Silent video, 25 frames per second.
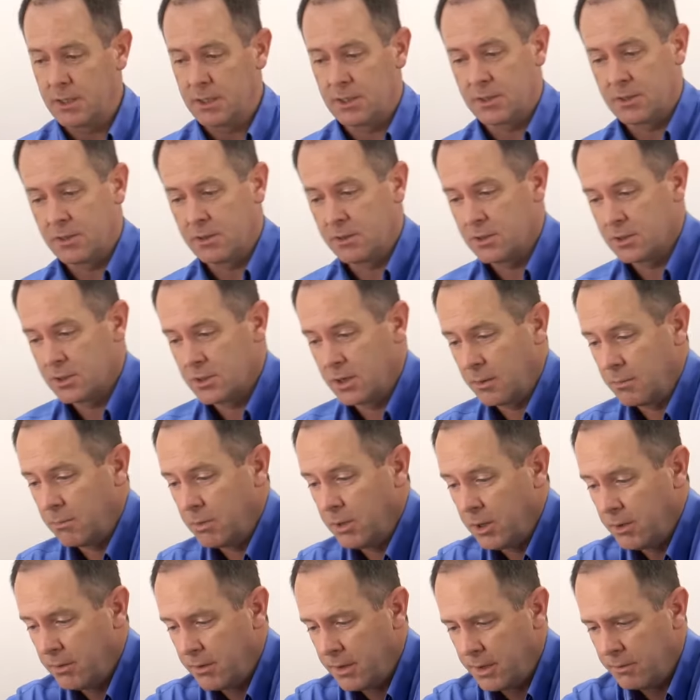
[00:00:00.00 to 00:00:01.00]
this, it'll just start
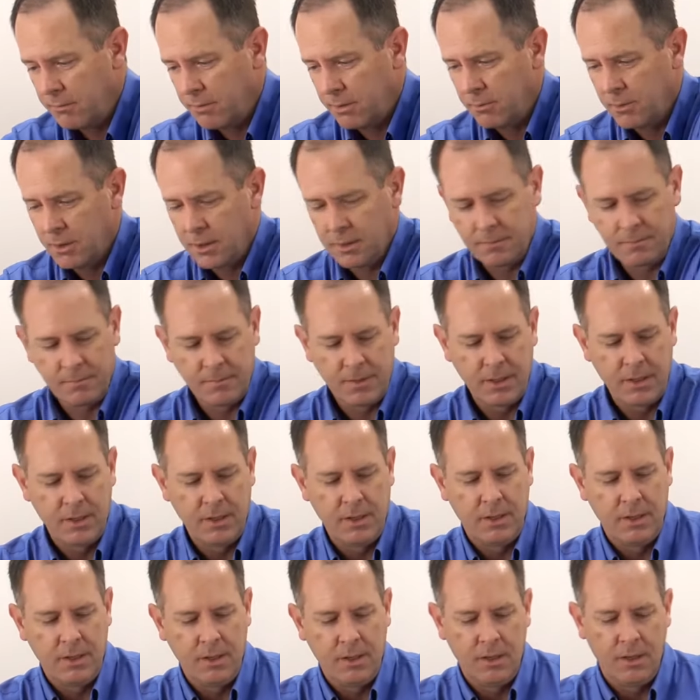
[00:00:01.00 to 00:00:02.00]
blowing everywhere.
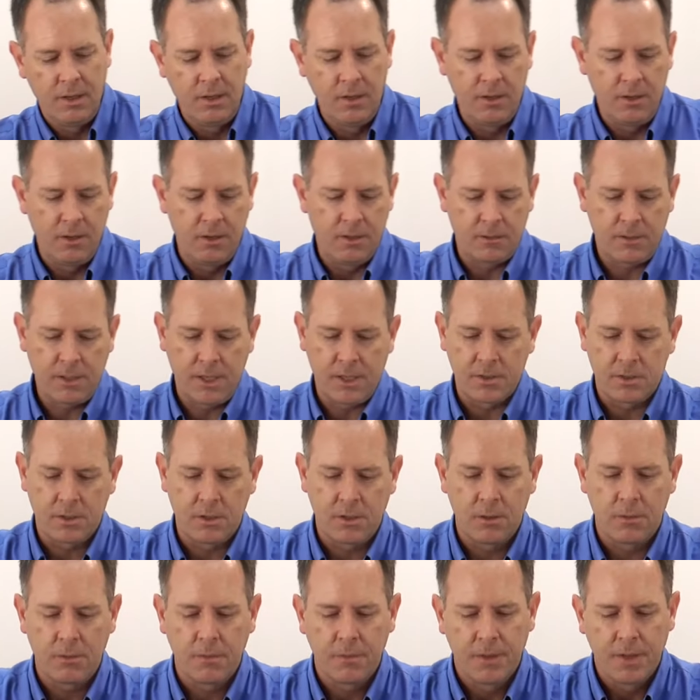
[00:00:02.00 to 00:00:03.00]
Okay,
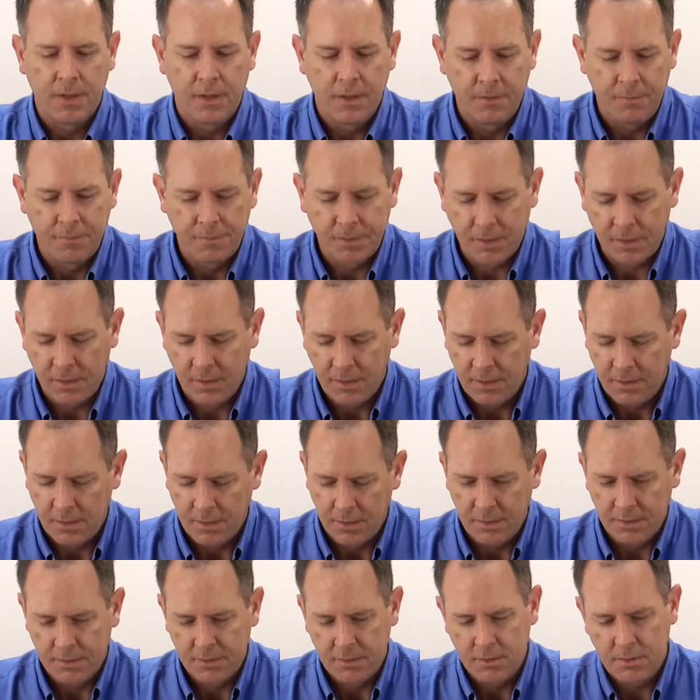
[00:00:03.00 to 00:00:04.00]
so
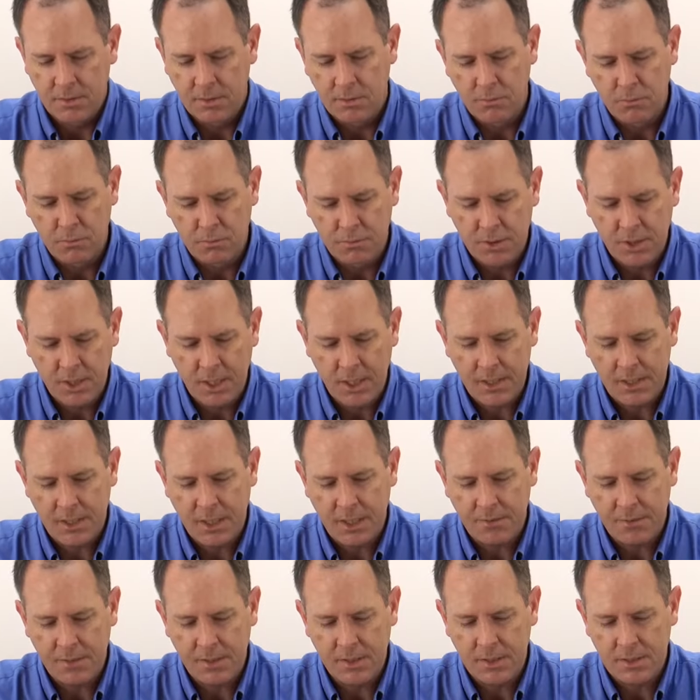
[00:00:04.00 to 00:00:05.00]
to change
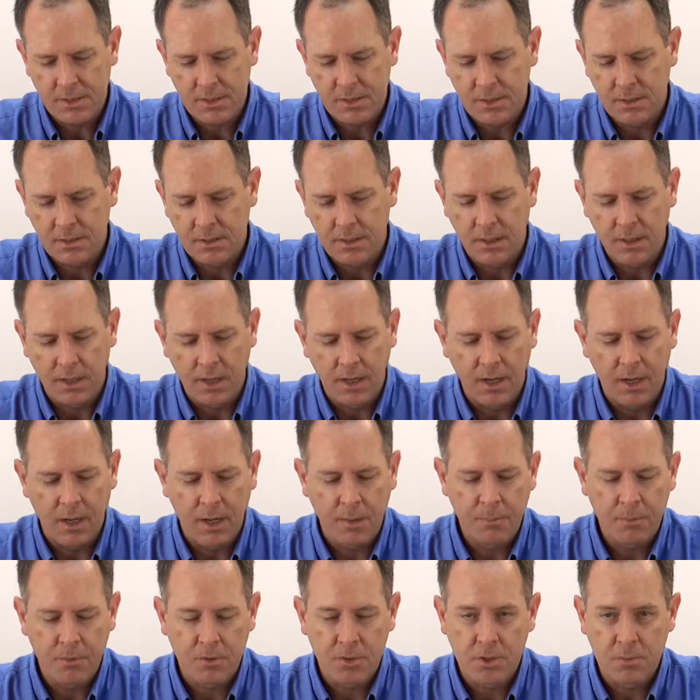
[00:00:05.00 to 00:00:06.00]
out this
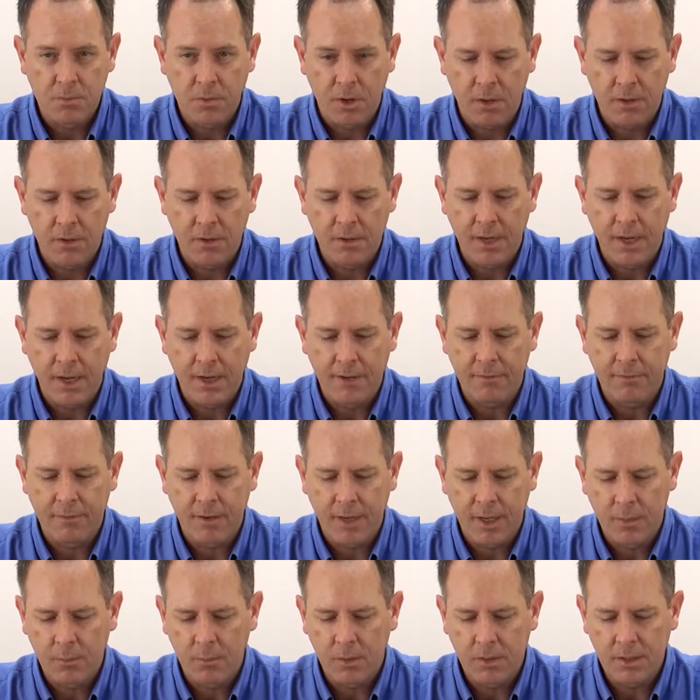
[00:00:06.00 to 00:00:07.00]
upper smaller
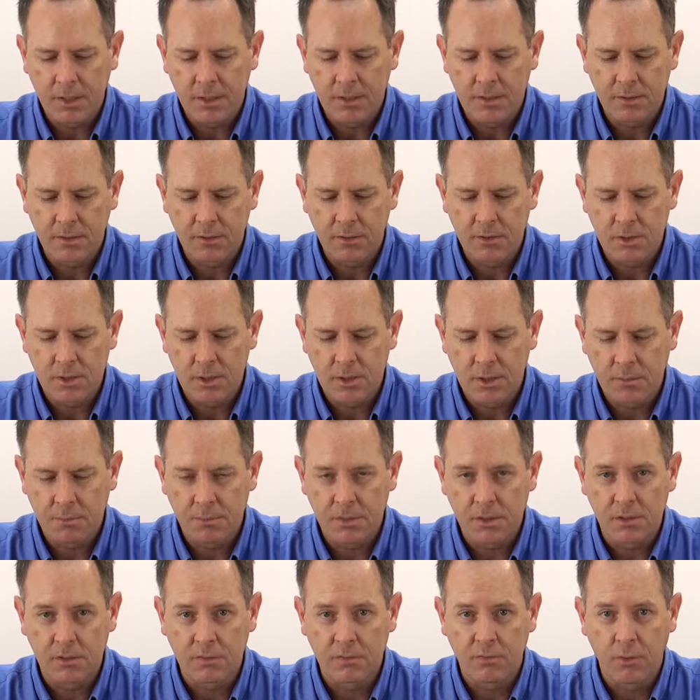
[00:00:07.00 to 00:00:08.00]
diaphragm, we need to loosen up
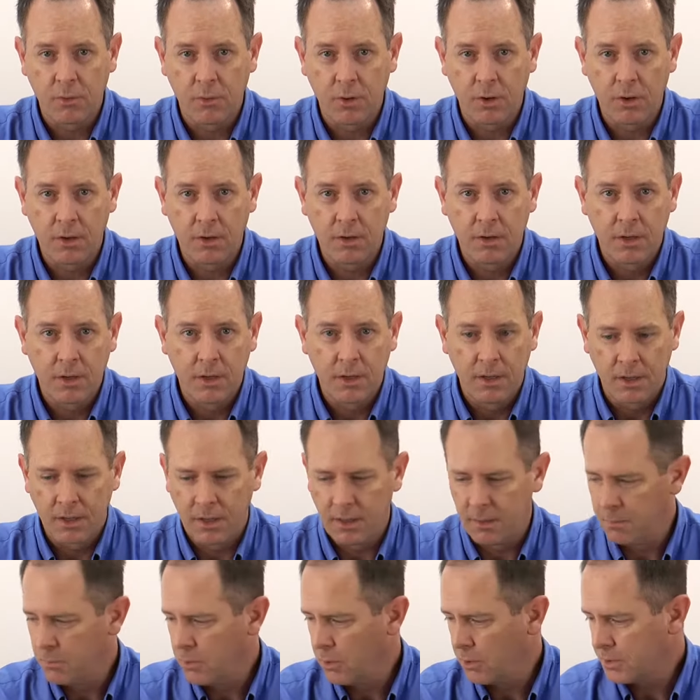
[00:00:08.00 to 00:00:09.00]
these 4
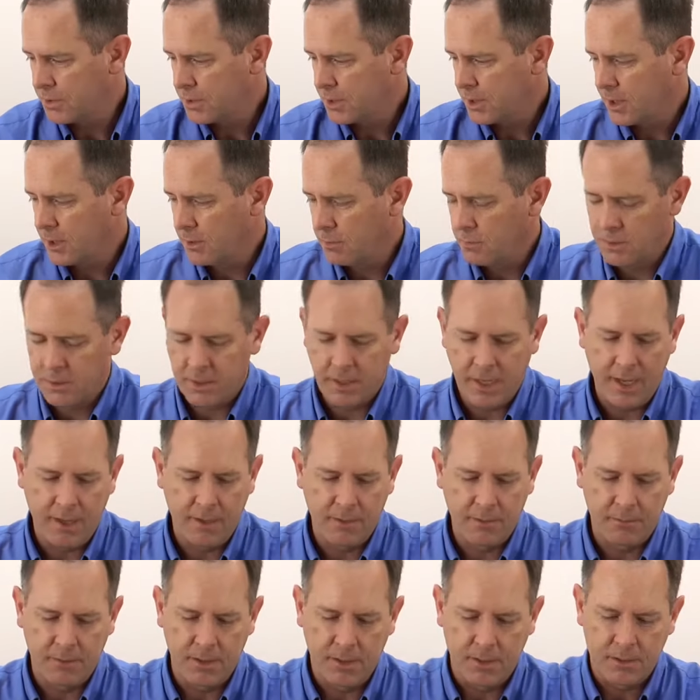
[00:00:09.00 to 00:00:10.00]
bolts here with an
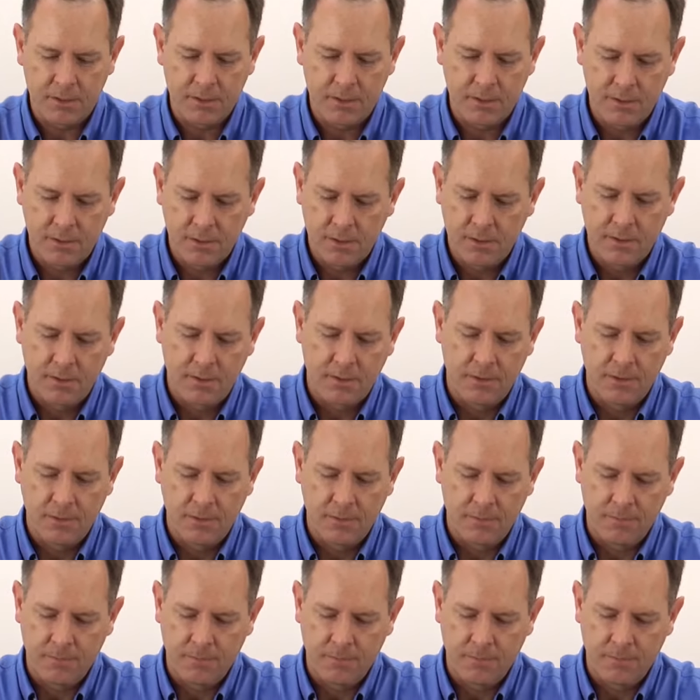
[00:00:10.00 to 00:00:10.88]
Allen wrench. So